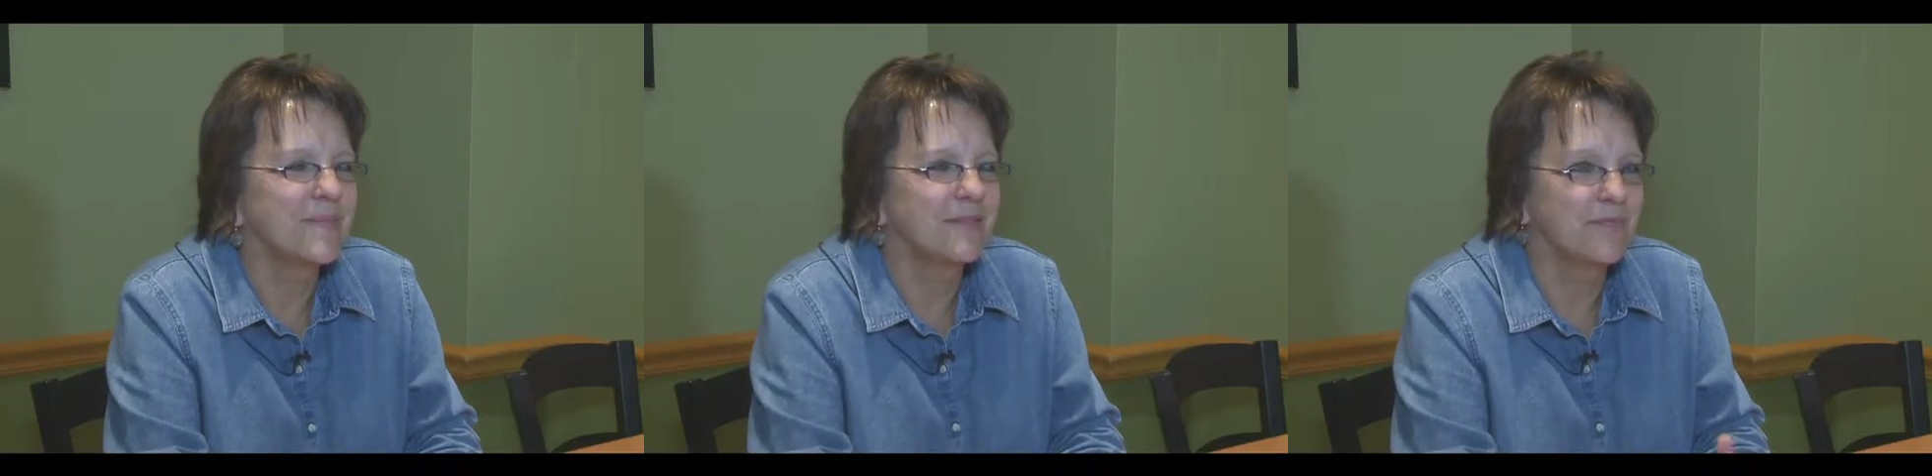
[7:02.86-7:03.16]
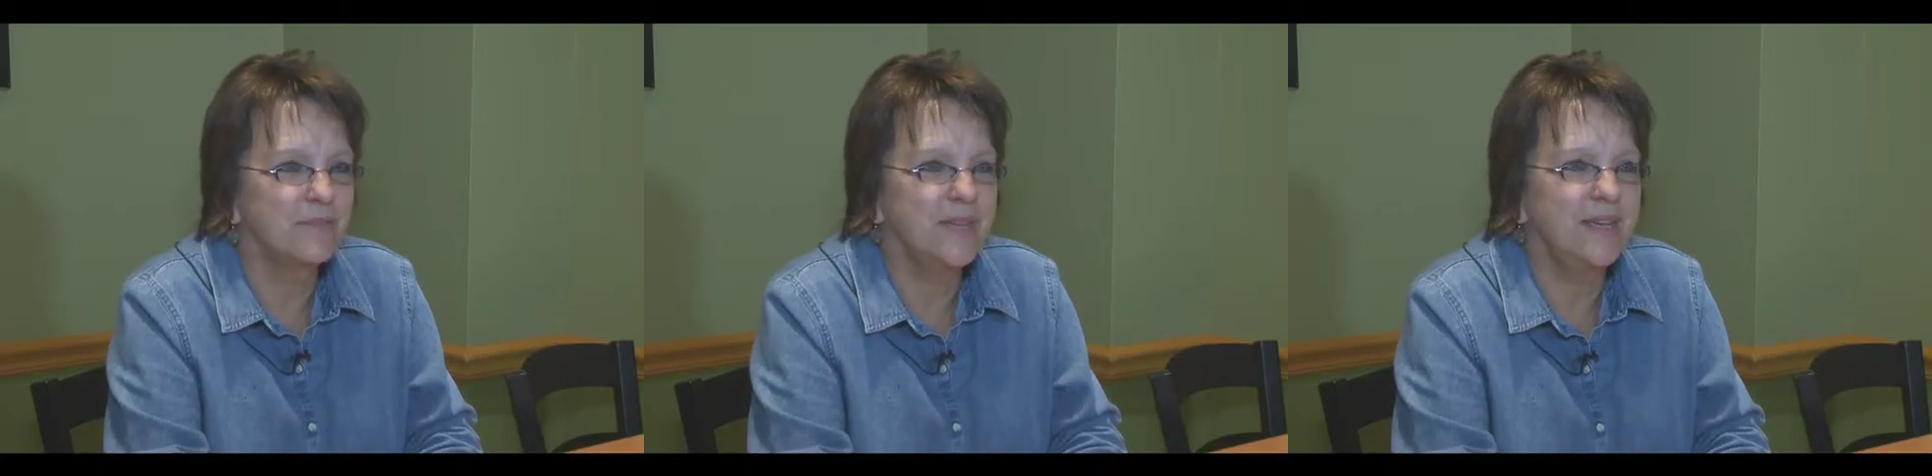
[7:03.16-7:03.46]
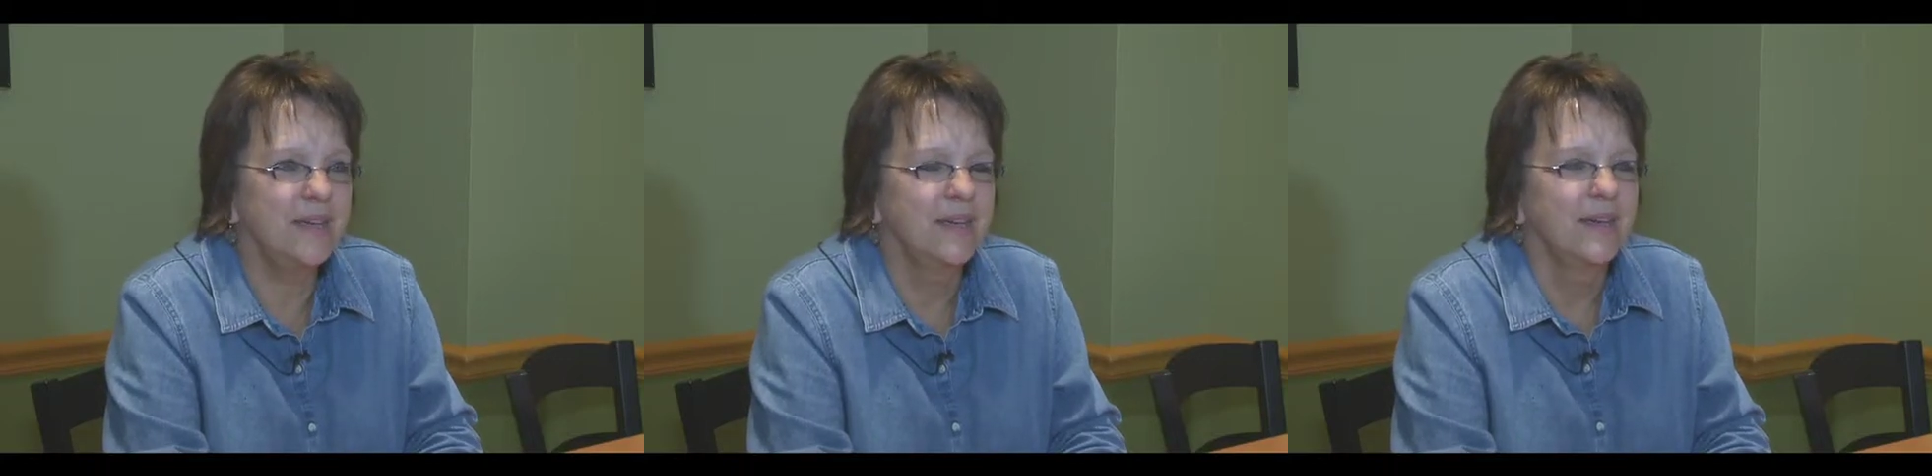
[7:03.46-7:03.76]
For
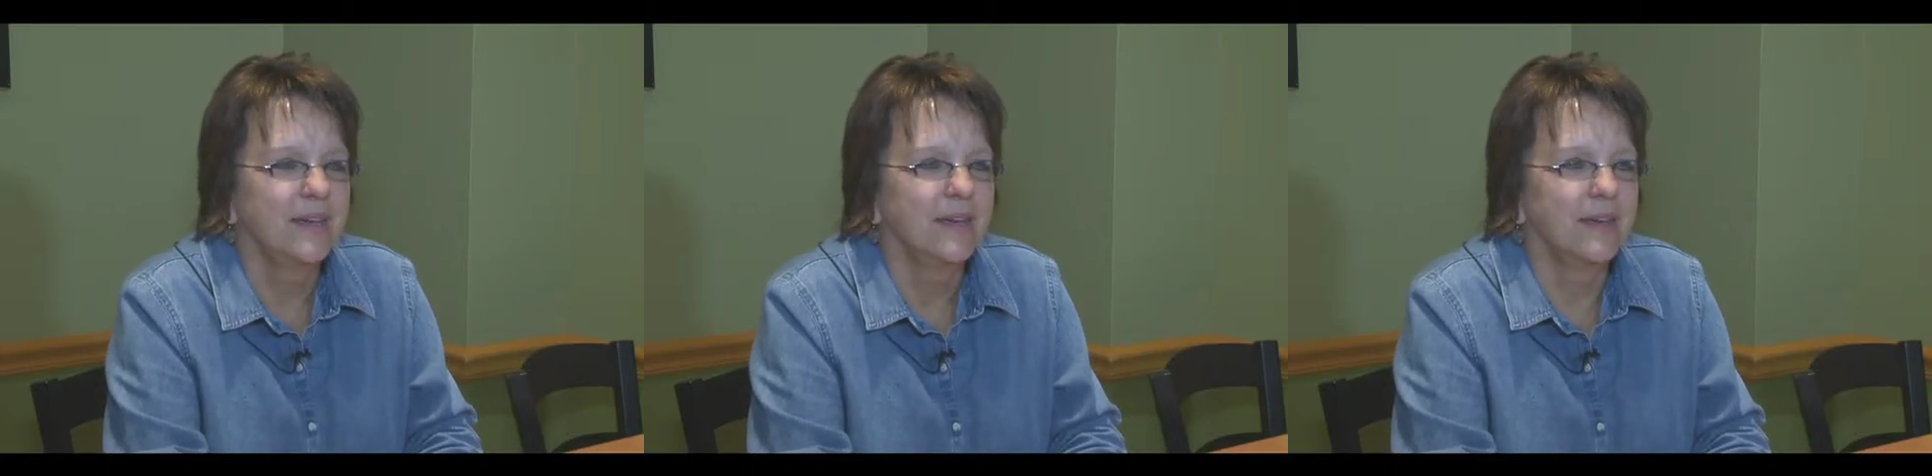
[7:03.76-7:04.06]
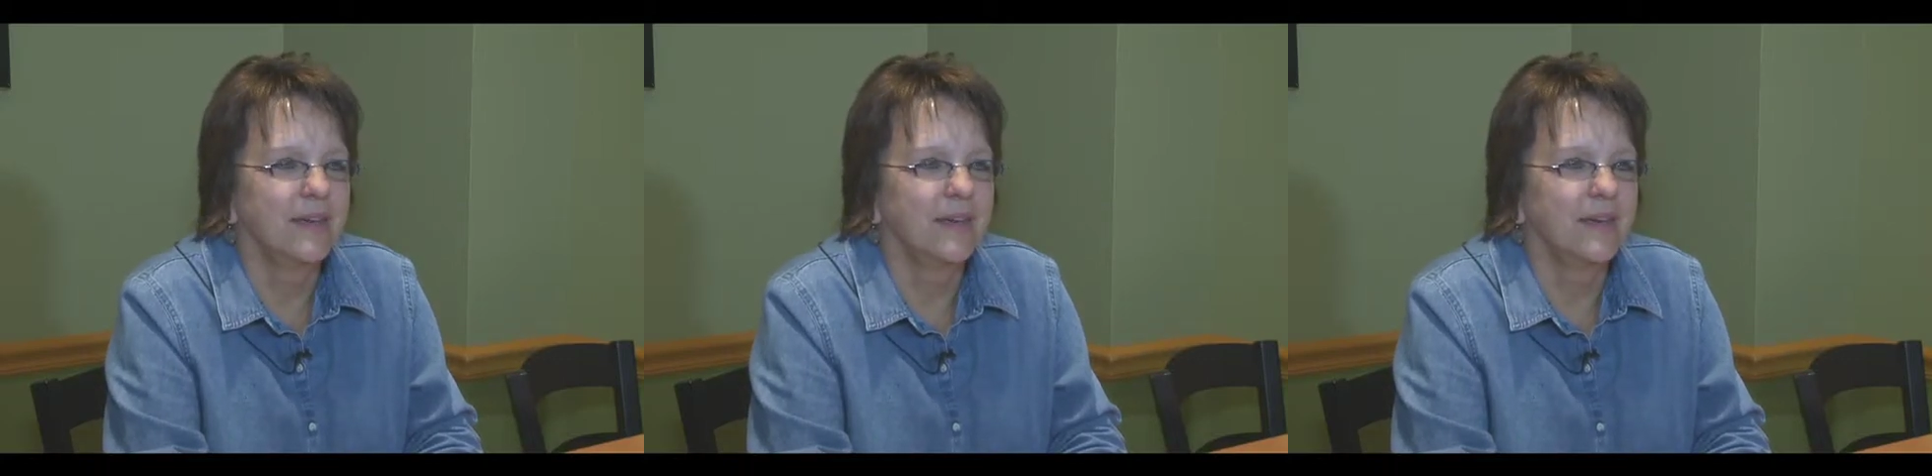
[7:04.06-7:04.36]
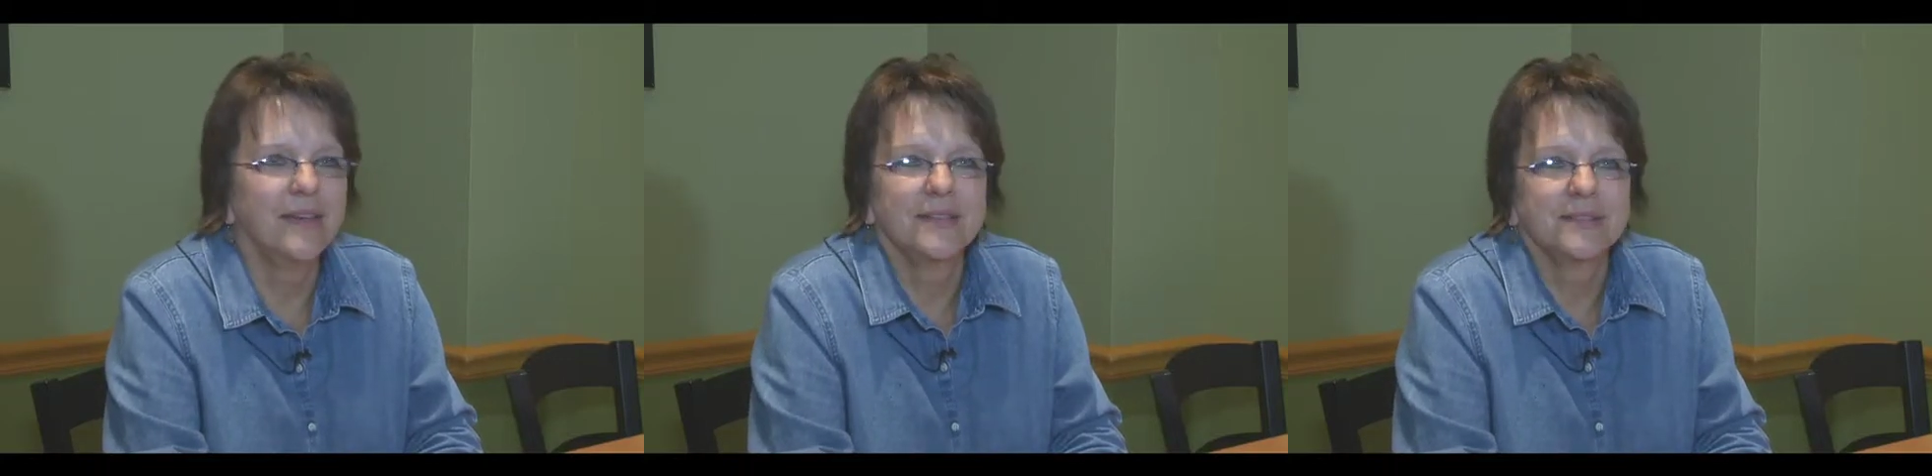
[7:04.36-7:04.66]
me,
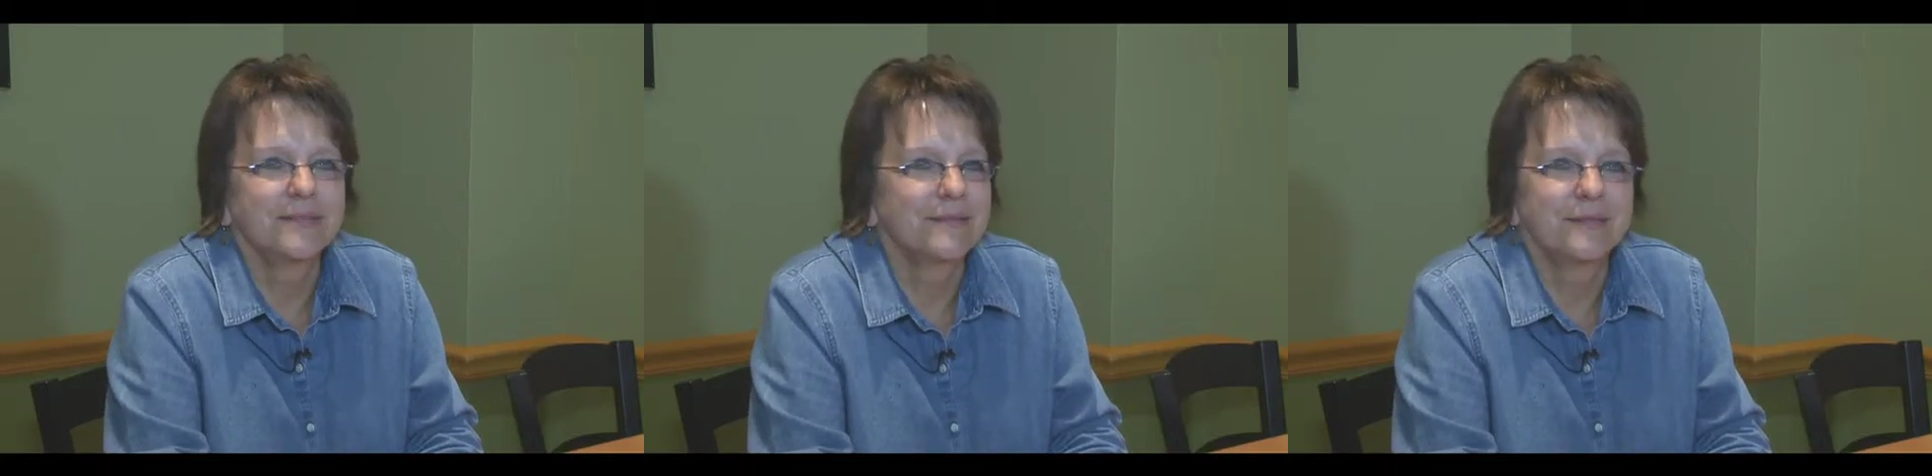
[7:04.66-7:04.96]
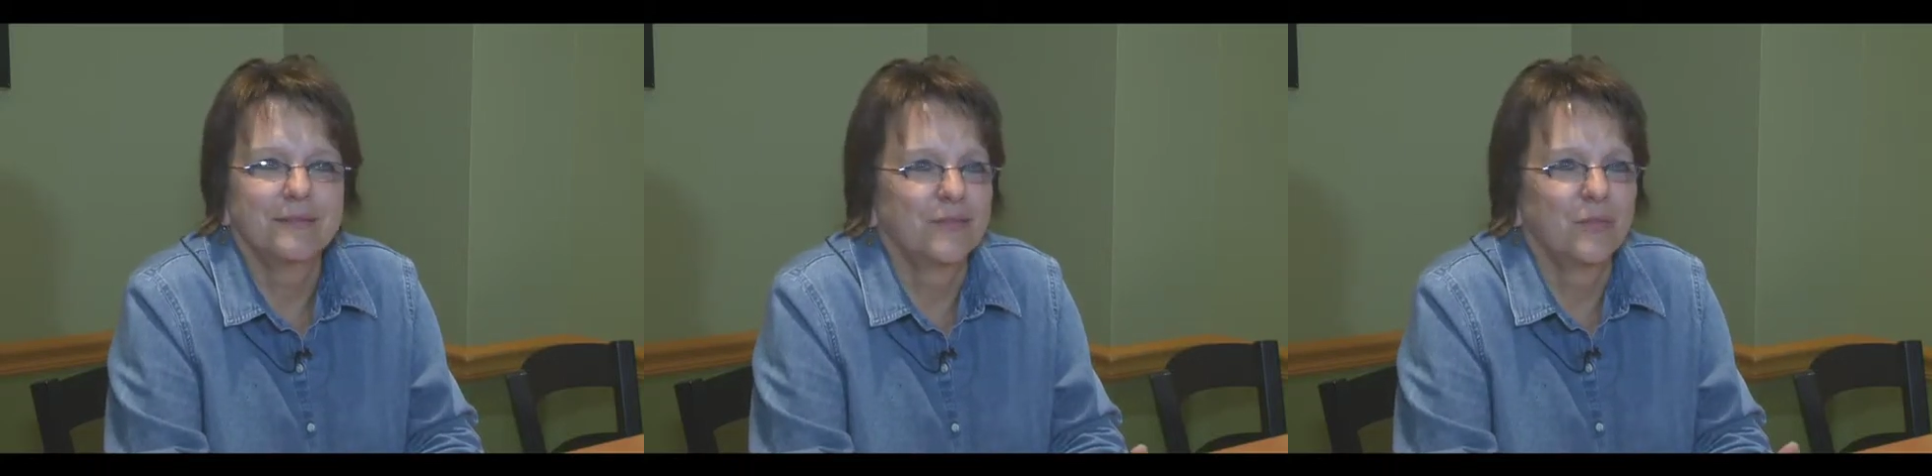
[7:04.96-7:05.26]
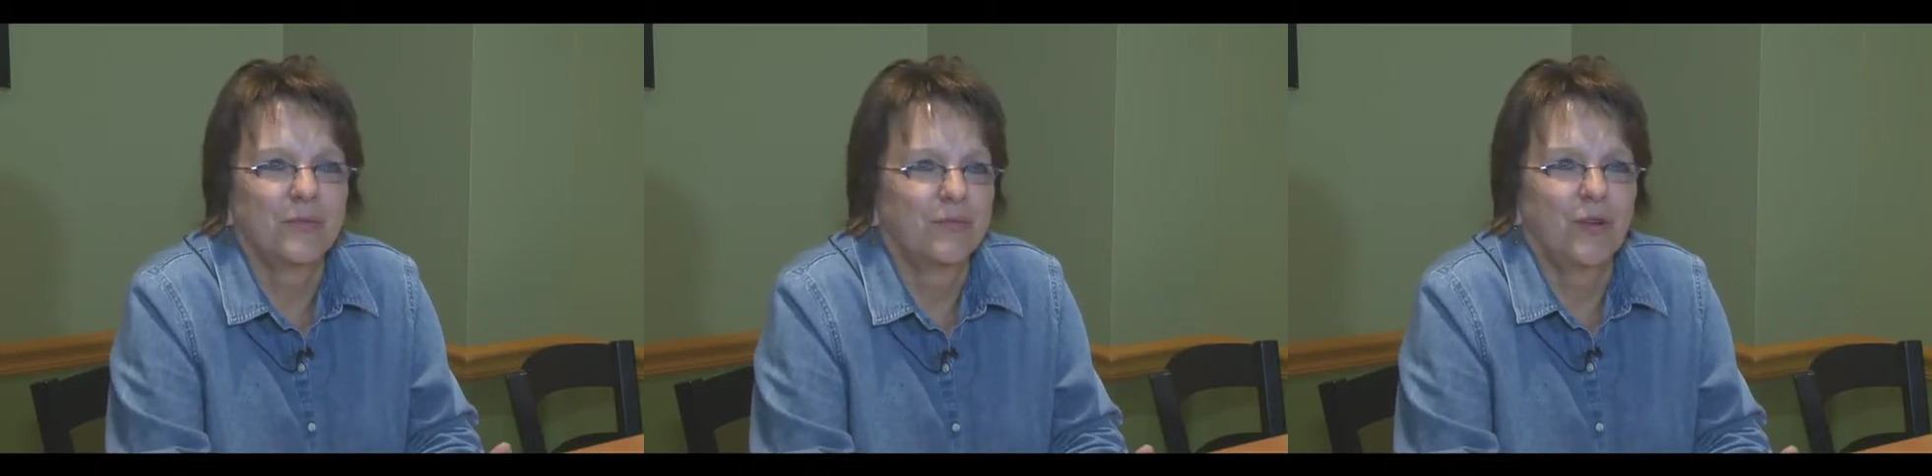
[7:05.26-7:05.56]
is the
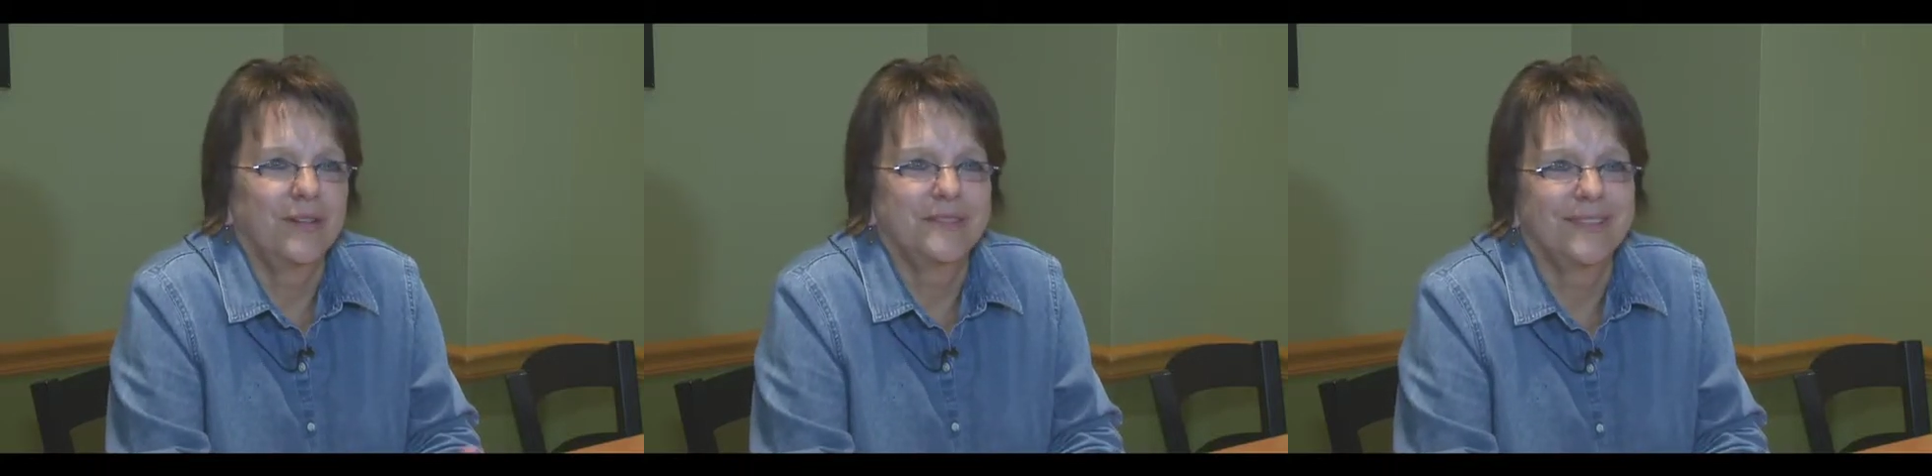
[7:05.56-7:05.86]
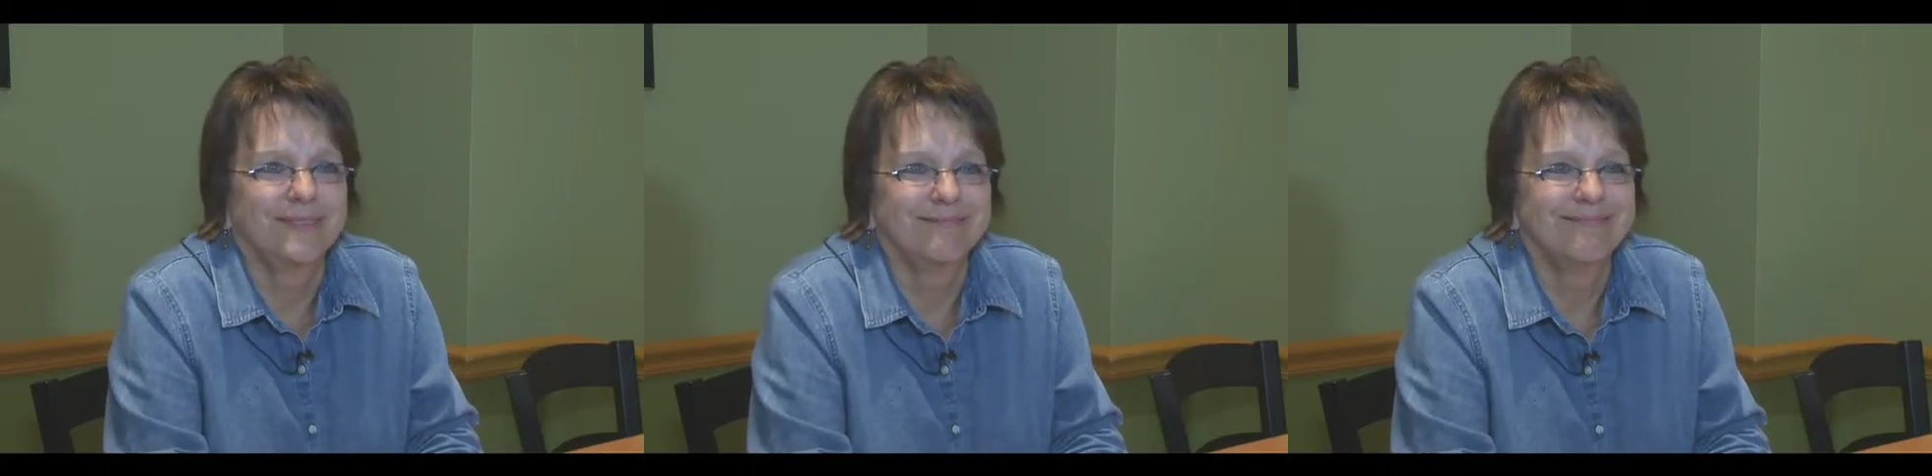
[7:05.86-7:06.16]
royalty.